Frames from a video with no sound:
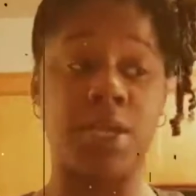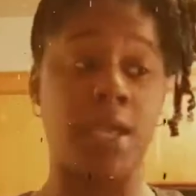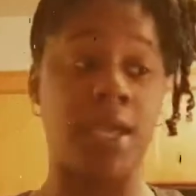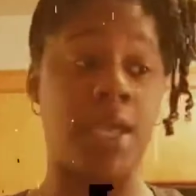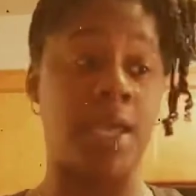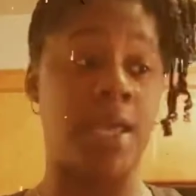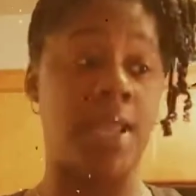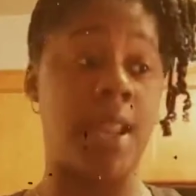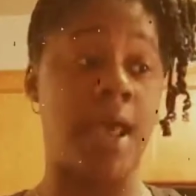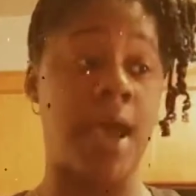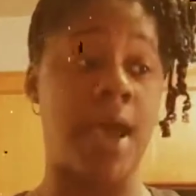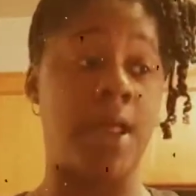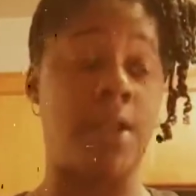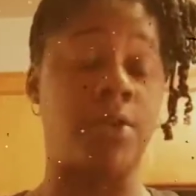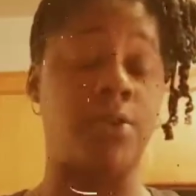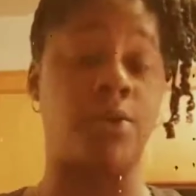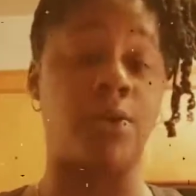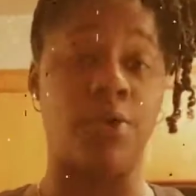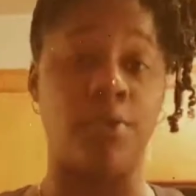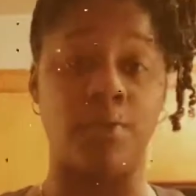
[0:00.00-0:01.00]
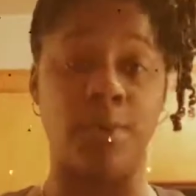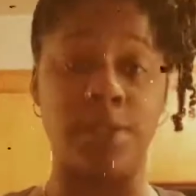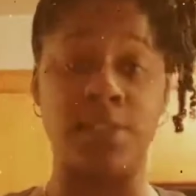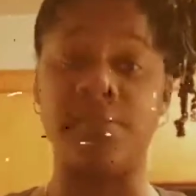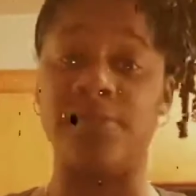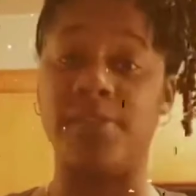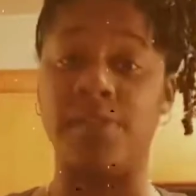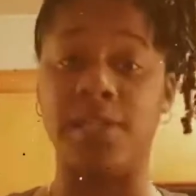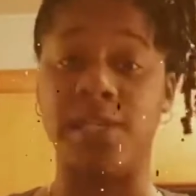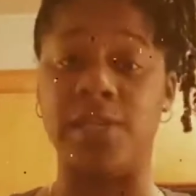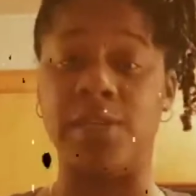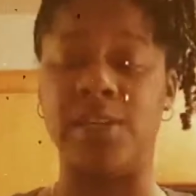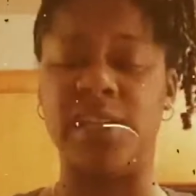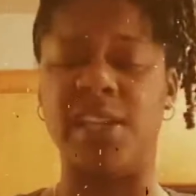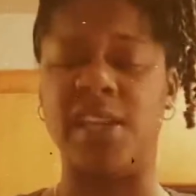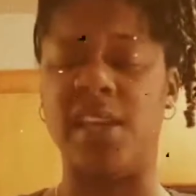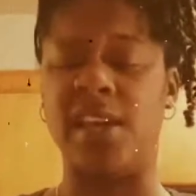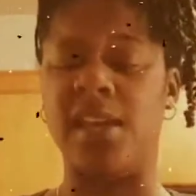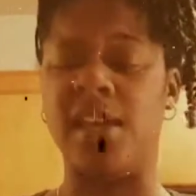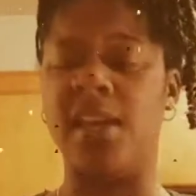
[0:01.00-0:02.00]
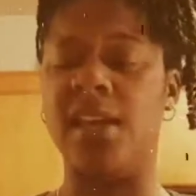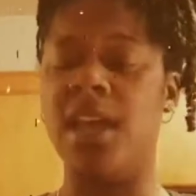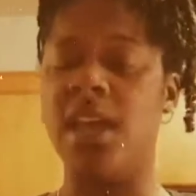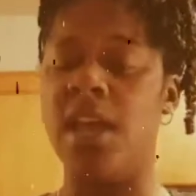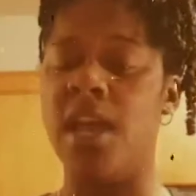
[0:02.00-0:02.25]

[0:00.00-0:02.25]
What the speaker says: And I don't know what's for dinner yet.